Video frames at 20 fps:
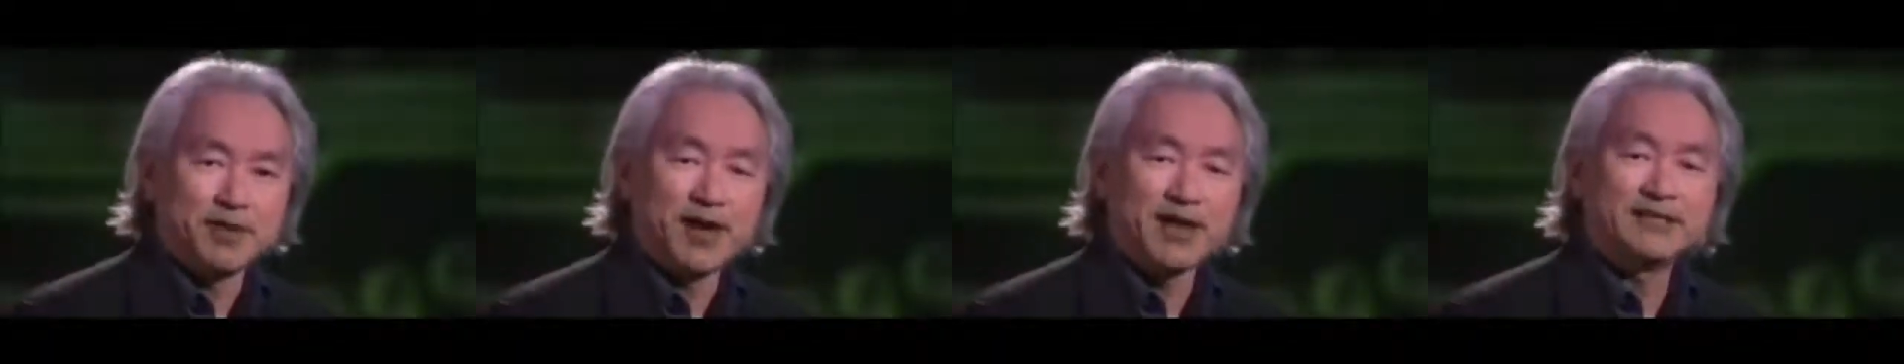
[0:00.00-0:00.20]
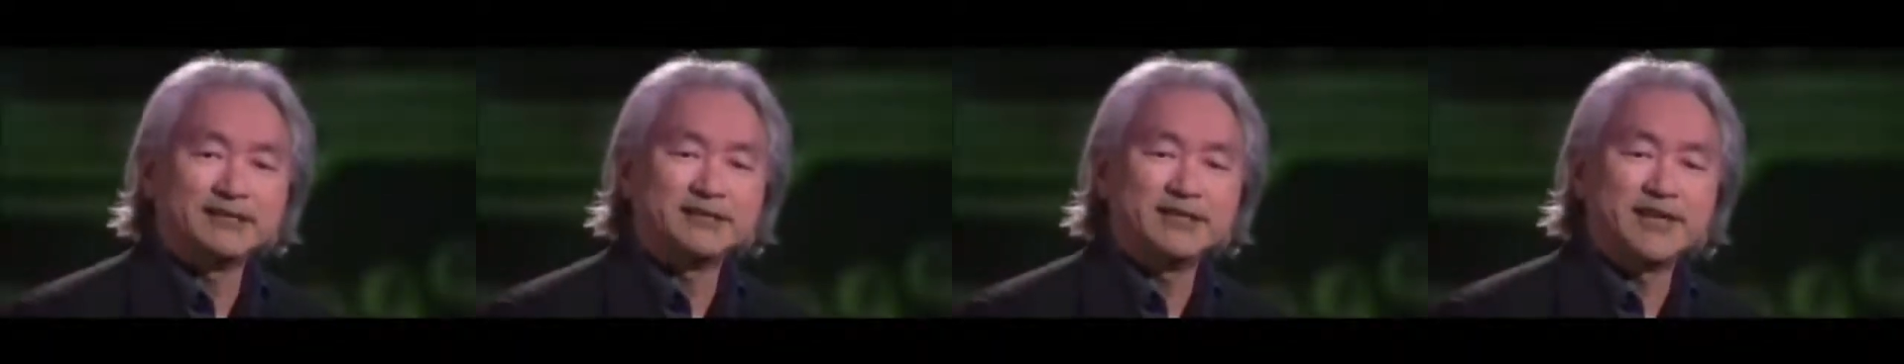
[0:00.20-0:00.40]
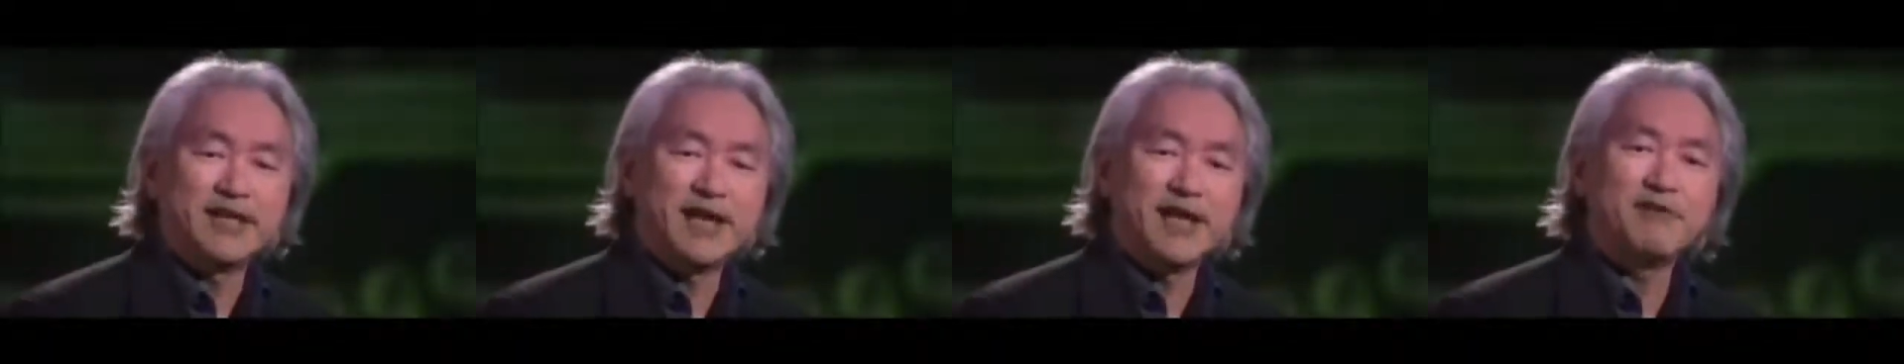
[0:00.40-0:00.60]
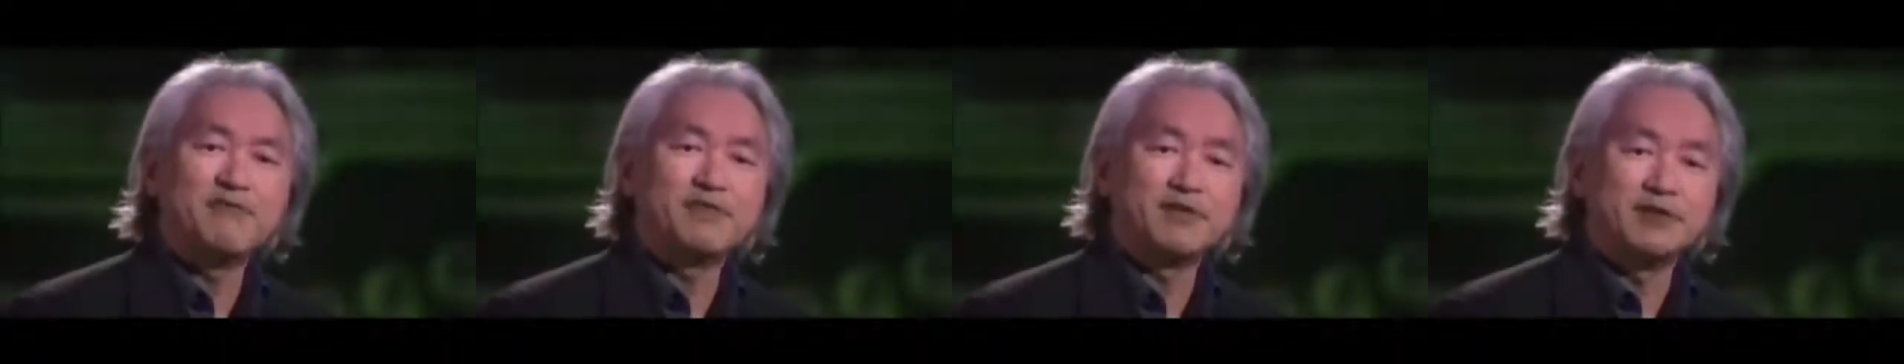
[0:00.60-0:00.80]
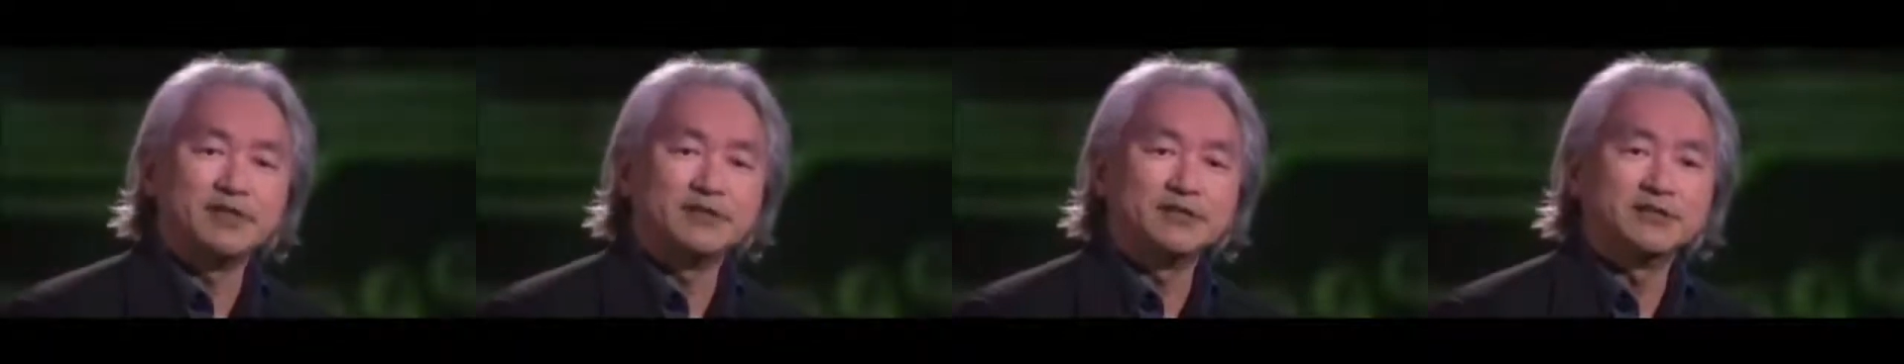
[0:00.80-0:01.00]
I see
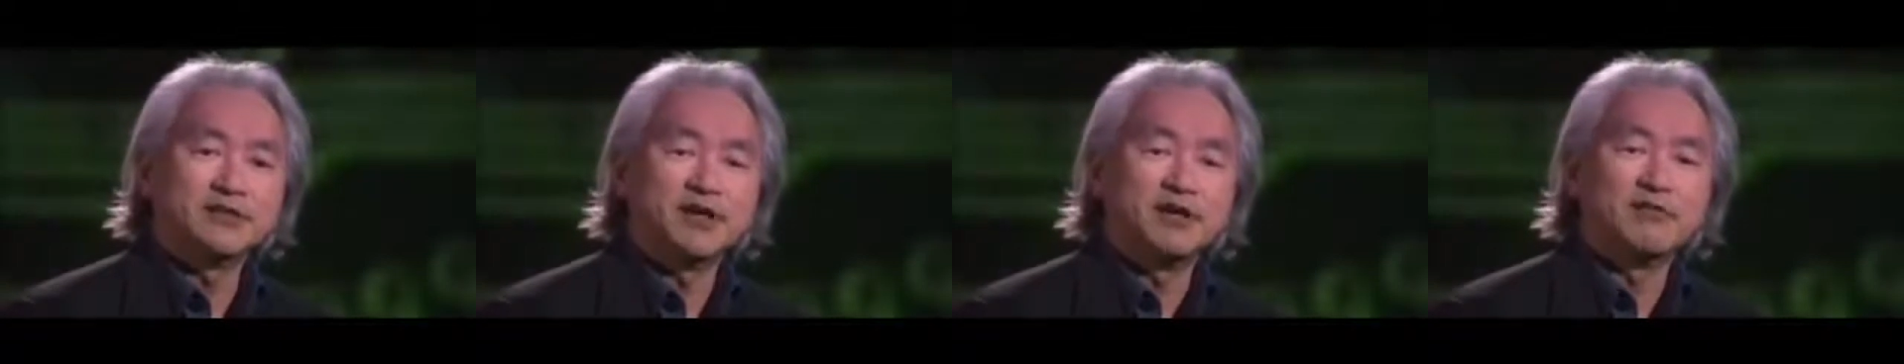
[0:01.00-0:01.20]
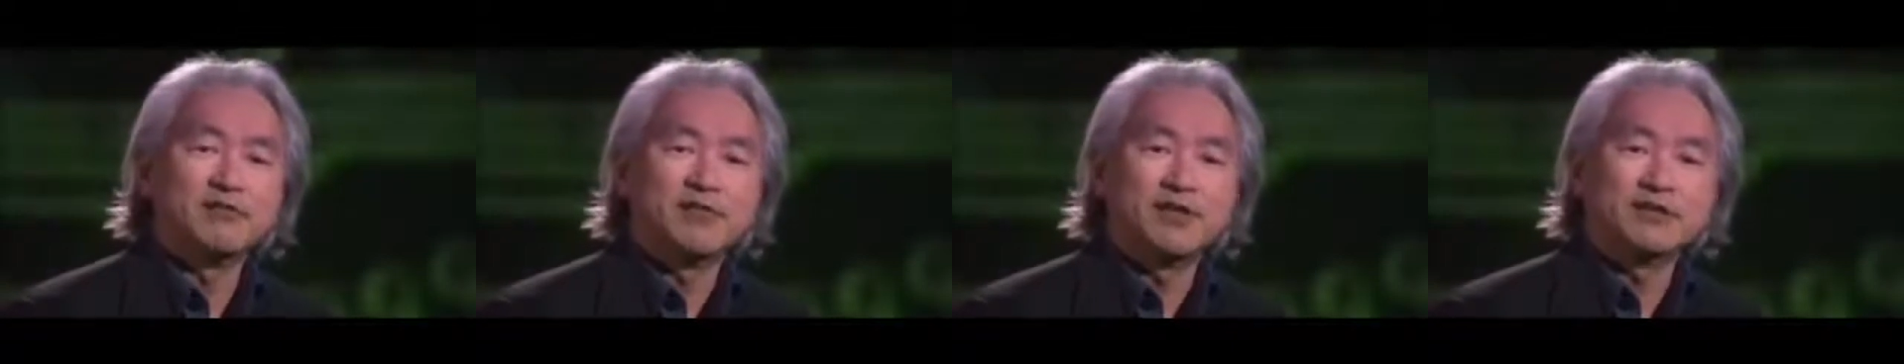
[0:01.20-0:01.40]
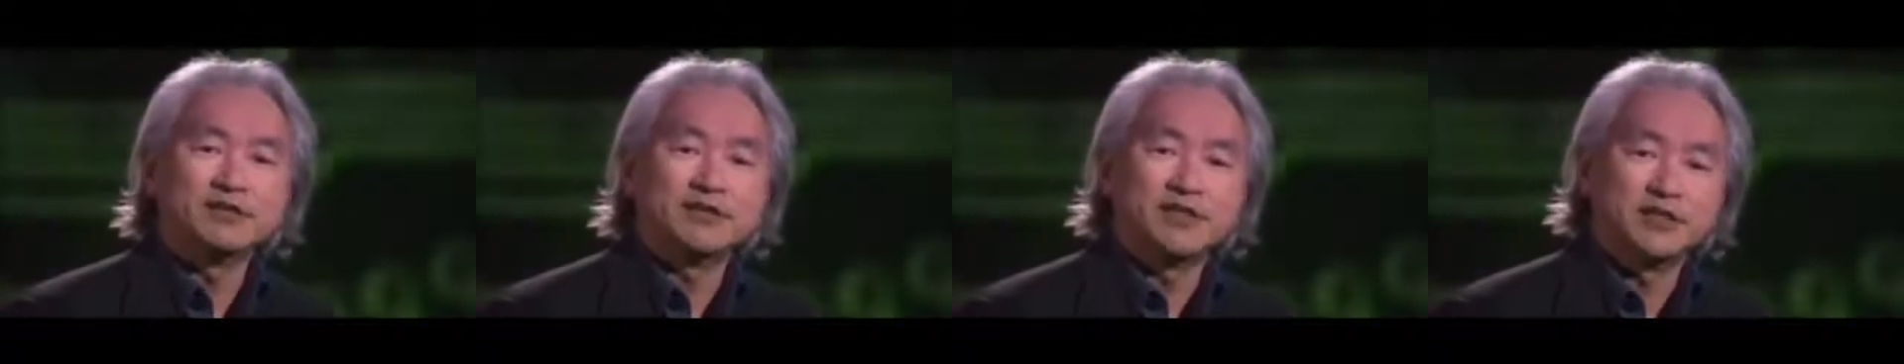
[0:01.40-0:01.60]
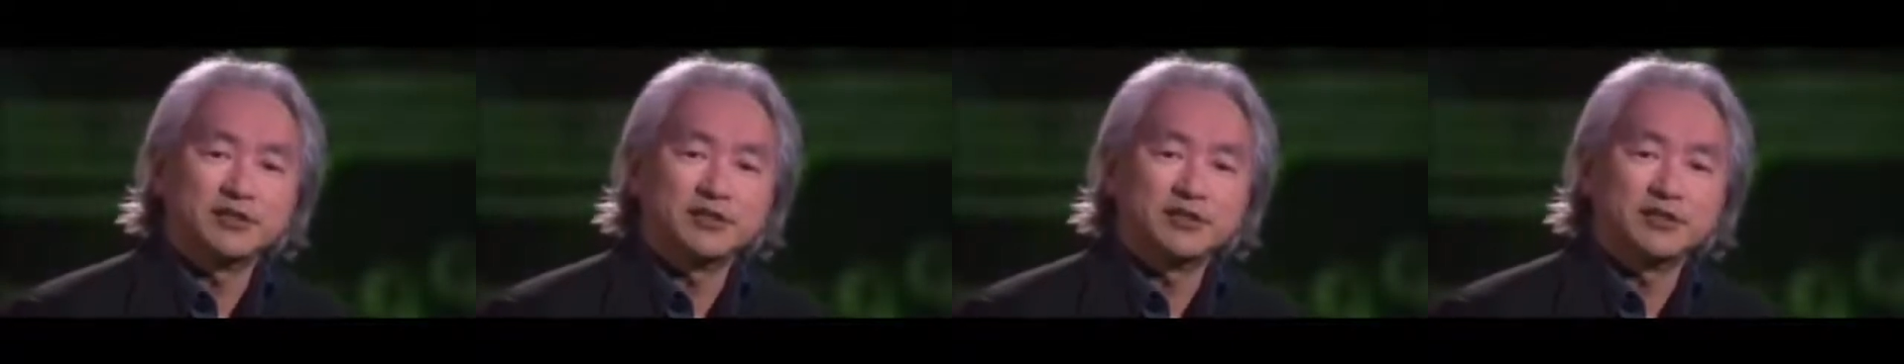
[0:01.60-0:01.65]
evidence of this